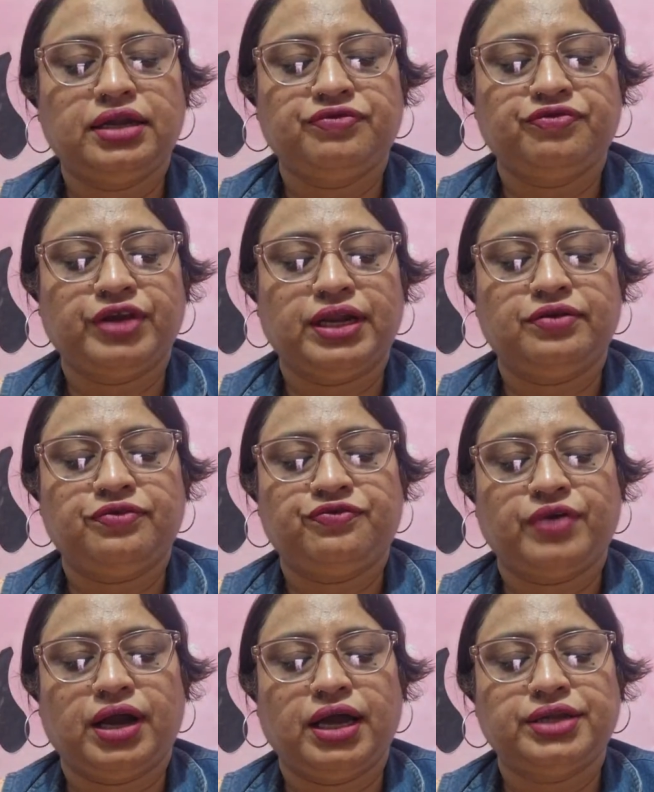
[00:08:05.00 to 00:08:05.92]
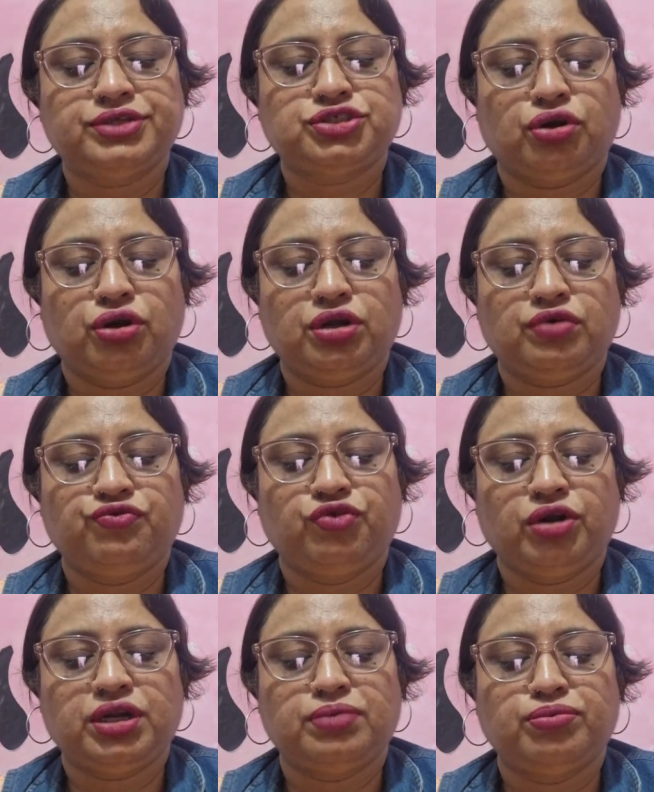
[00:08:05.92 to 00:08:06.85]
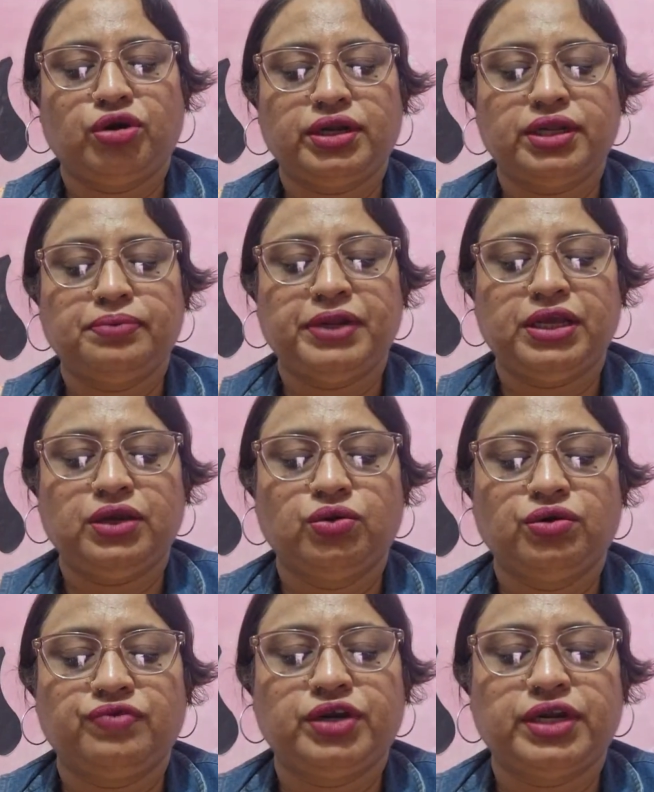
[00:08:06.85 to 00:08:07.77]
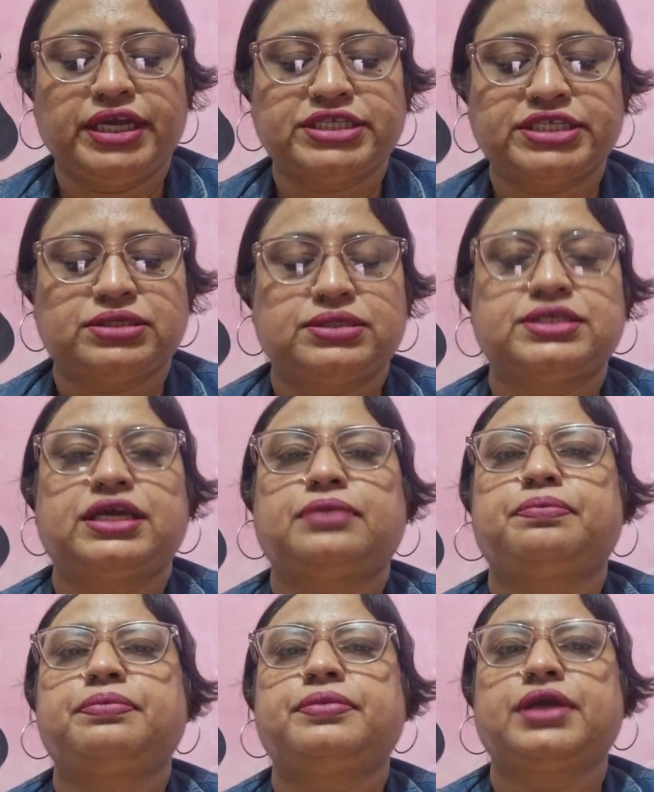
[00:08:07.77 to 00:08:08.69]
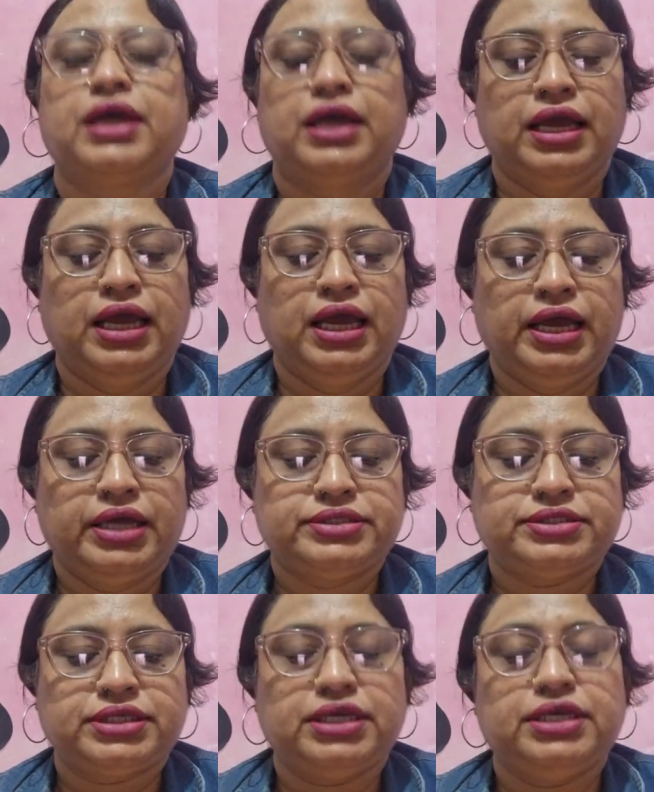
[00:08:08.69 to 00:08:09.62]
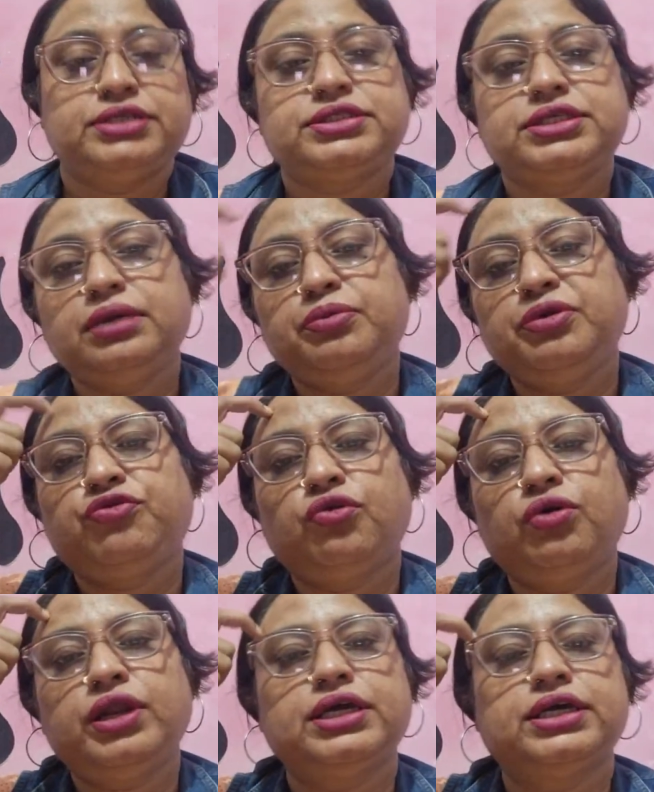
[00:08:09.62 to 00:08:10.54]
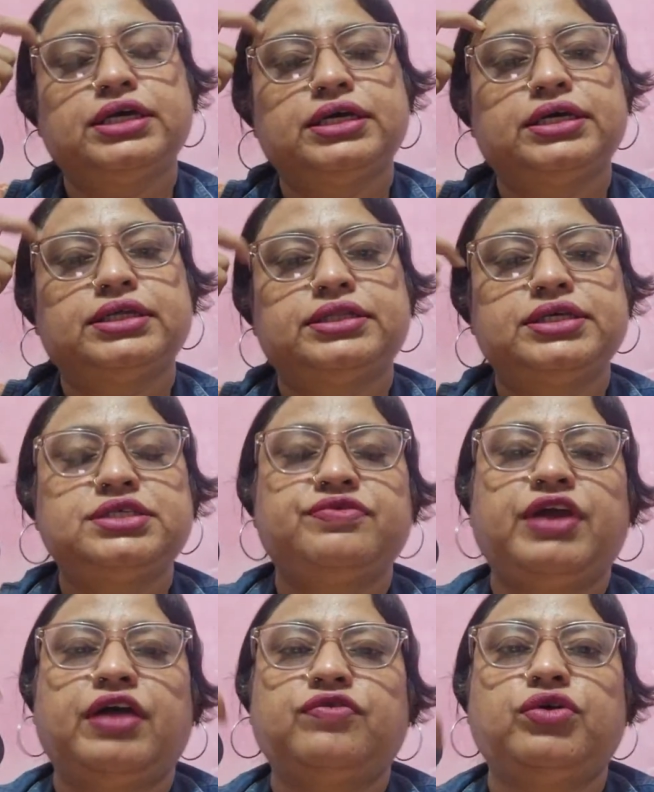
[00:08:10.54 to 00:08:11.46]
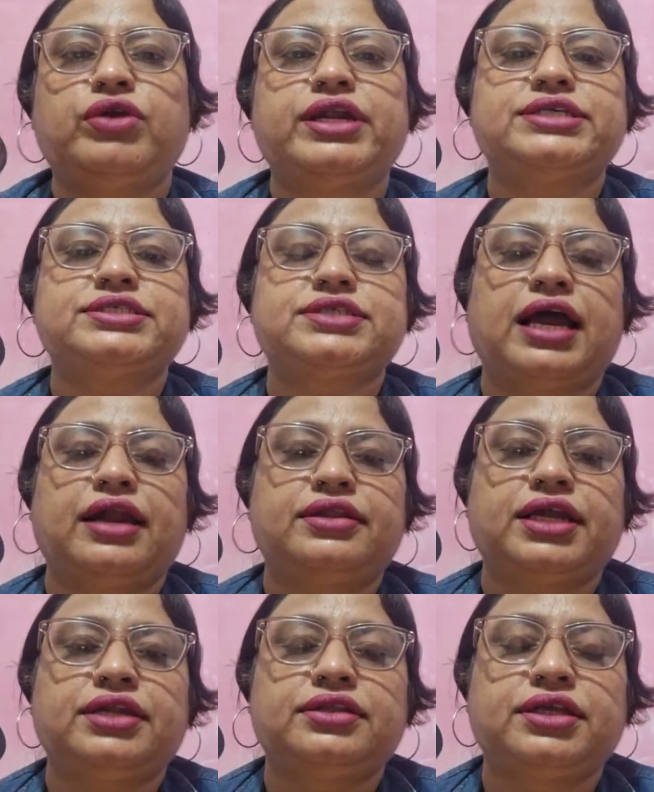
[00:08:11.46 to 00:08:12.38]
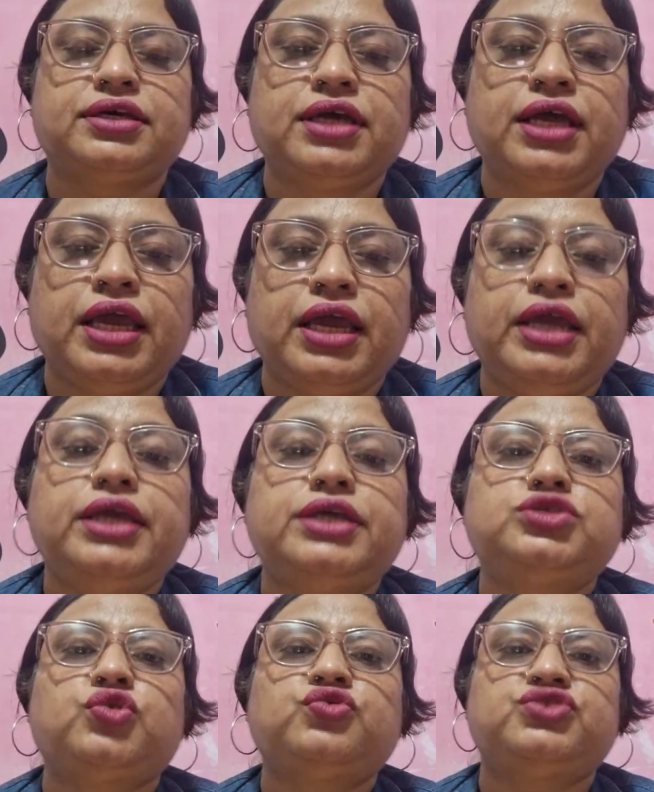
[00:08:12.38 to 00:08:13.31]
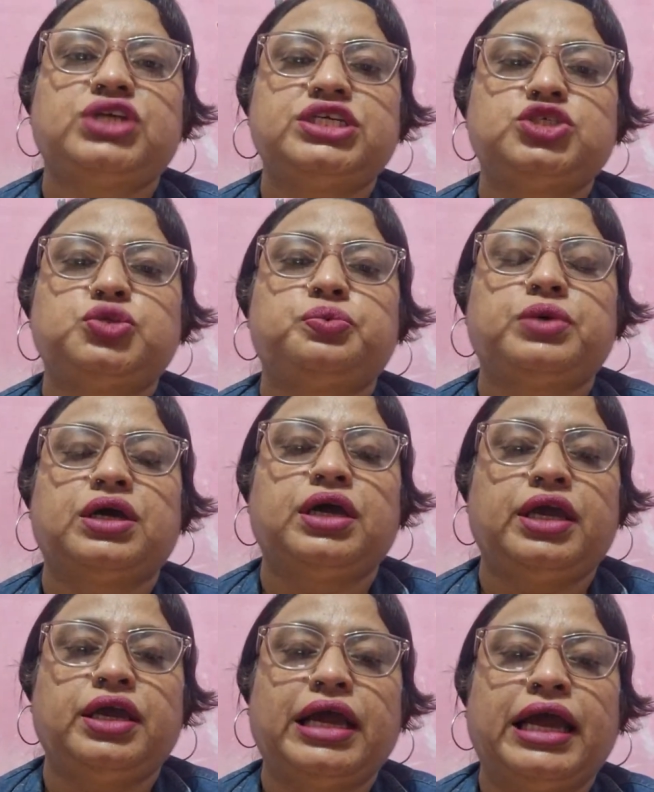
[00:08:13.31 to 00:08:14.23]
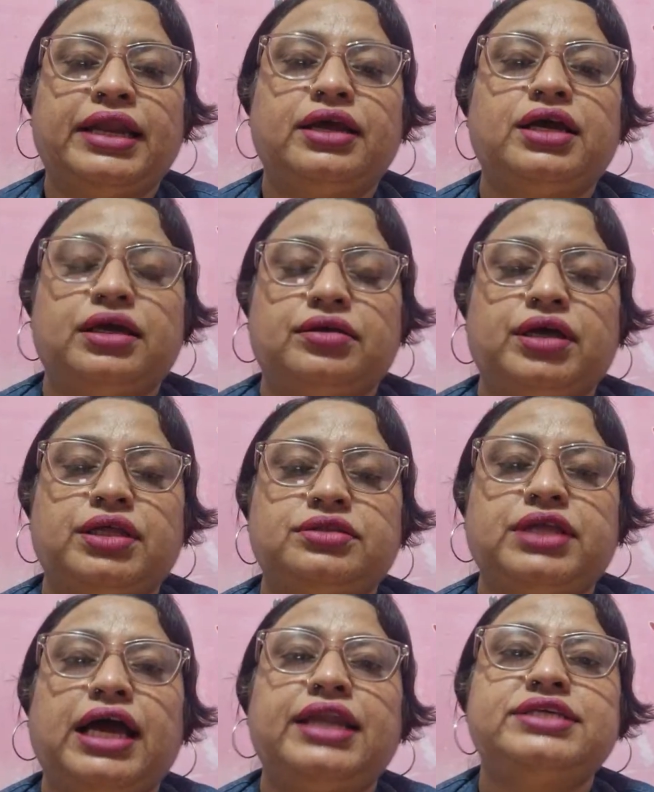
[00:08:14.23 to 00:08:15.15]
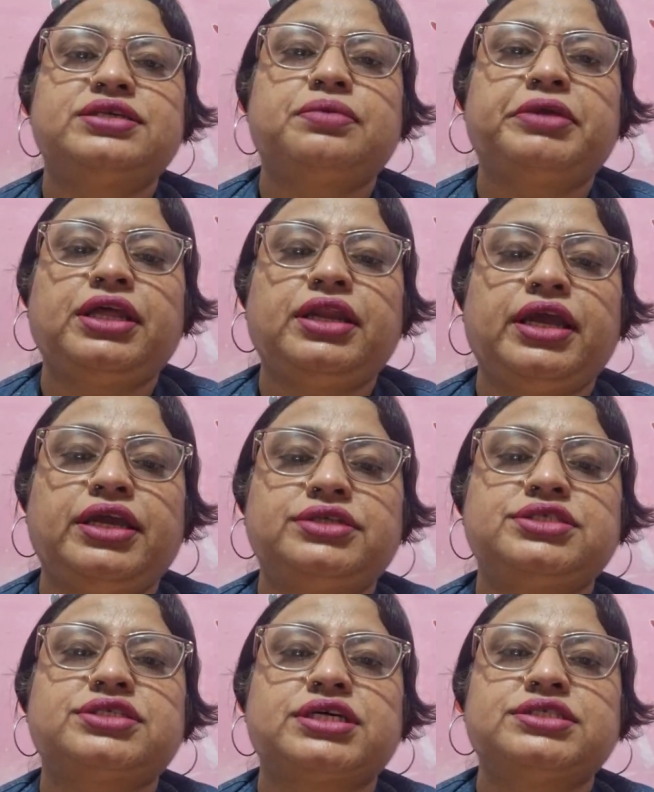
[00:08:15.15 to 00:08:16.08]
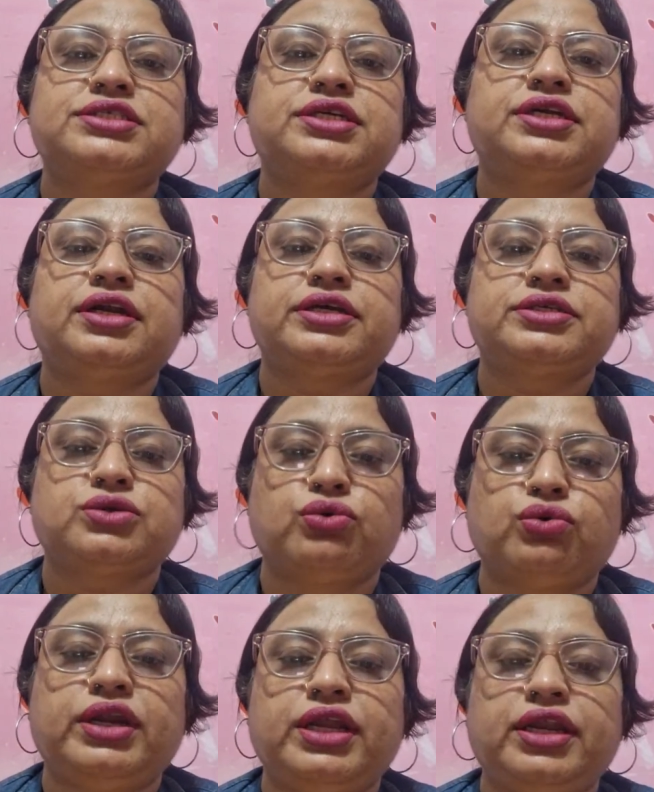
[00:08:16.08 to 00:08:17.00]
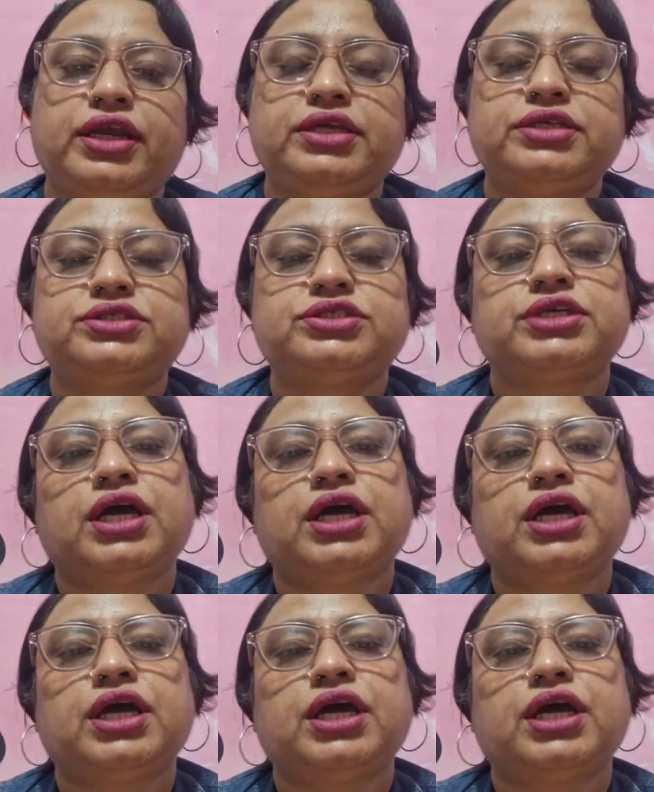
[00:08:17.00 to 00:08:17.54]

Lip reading: fell far short of what a modern playgoer would expect. See, before this, we have to understand that the age of Shakespeare, the Elizabethan age is considered as golden age